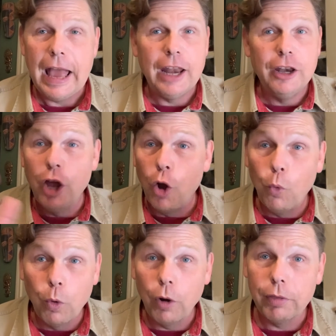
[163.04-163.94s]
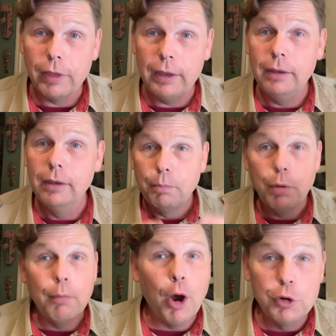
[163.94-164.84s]
and noteworthy
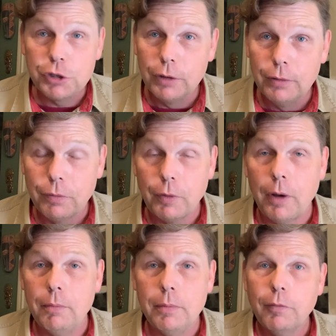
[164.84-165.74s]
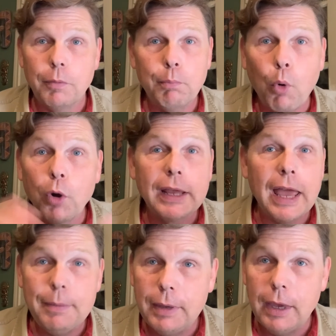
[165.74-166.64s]
promotion from Board
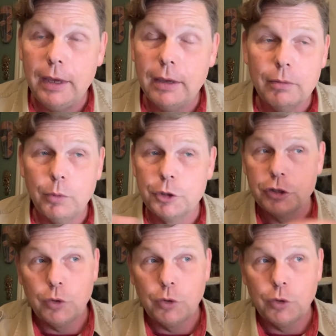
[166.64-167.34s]
Game Geek, which is